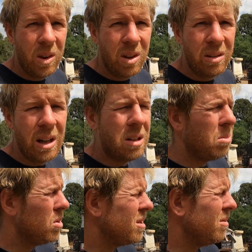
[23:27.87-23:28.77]
starting
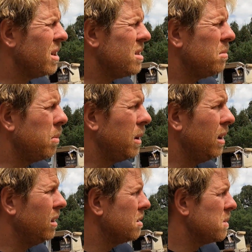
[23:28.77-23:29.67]
to push the friendship a
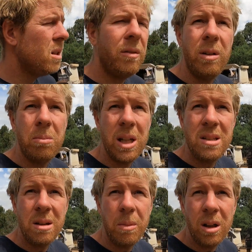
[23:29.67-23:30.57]
bit, especially if you
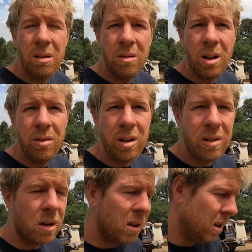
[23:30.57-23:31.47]
meet someone and whatever,
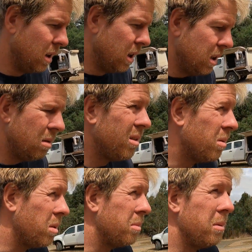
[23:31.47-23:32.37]
so we
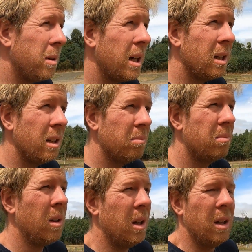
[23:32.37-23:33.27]
don't want to be a pain in
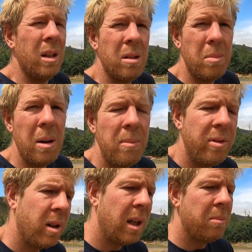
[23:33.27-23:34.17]
the bum
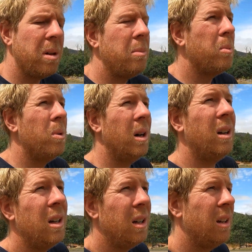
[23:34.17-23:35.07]
for other people.
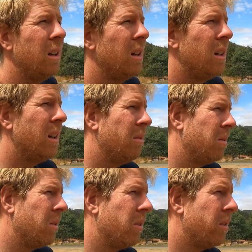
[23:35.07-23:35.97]

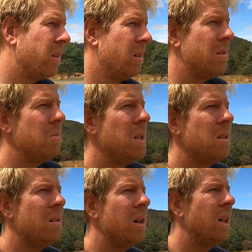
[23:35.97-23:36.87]
We'll just spend
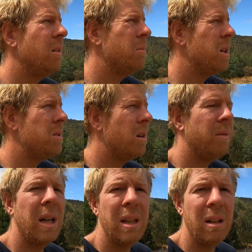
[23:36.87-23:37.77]
tonight here. We might
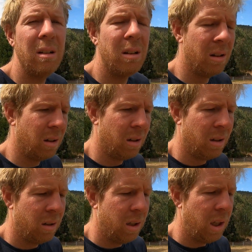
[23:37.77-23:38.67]
drive down there and
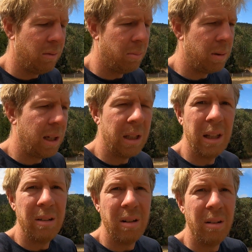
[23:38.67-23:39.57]
have a play
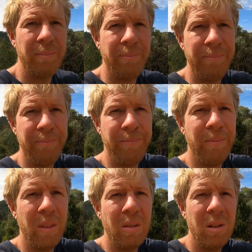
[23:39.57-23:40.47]
later on.
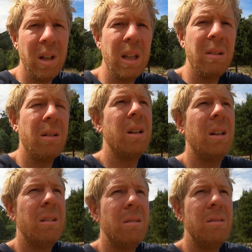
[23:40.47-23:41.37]
Really, really
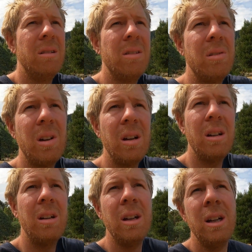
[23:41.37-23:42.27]
cool. So,